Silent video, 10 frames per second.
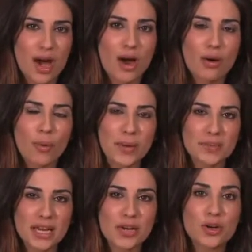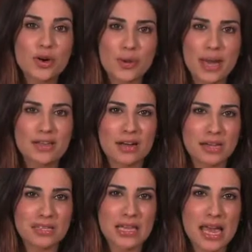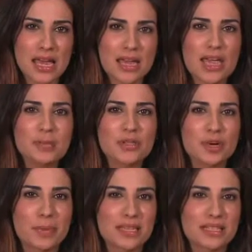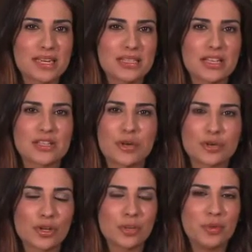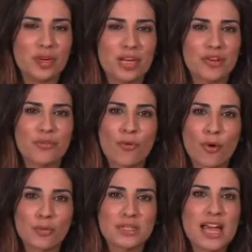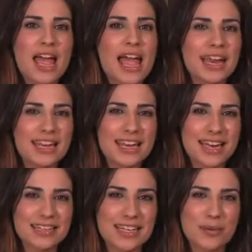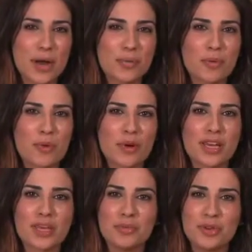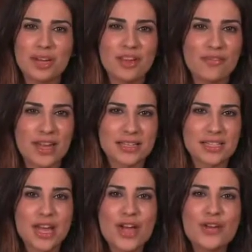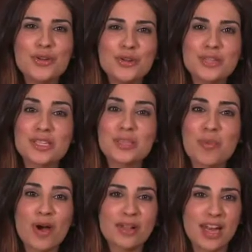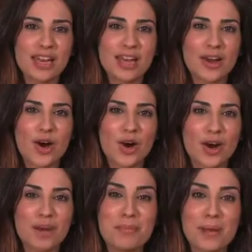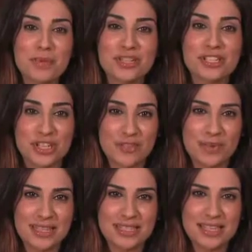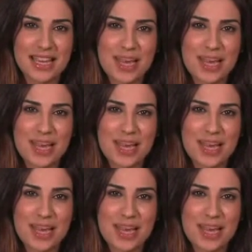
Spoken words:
Our website, Croat.ca, keeps our business and social community informed and connected by promoting community events, news, and spotlighting our members' achievements.